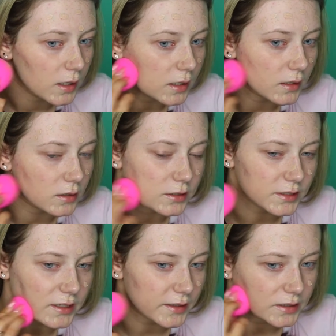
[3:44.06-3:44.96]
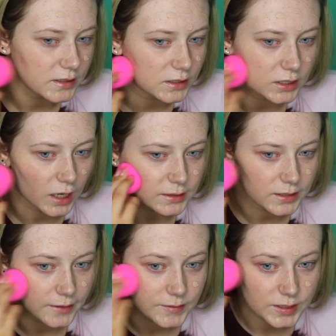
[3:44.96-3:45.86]
it looks like these dots
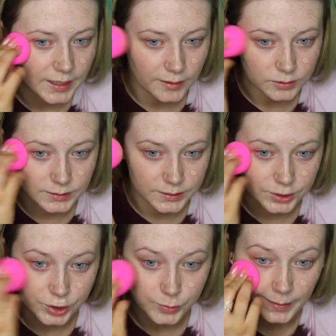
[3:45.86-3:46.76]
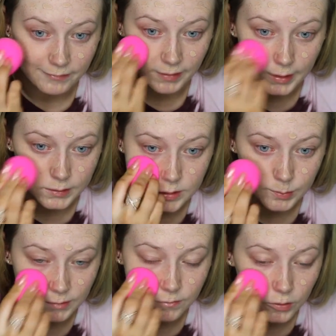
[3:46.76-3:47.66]
have settled into my face
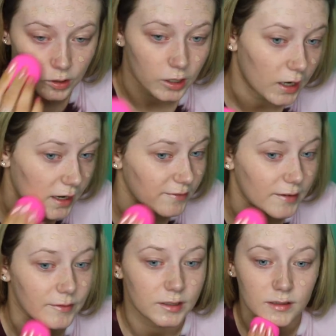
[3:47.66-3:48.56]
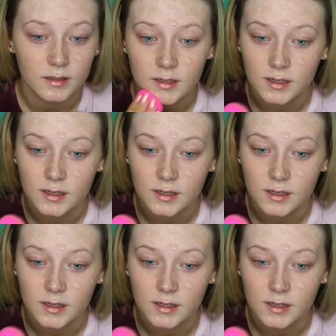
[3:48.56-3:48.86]
before I've even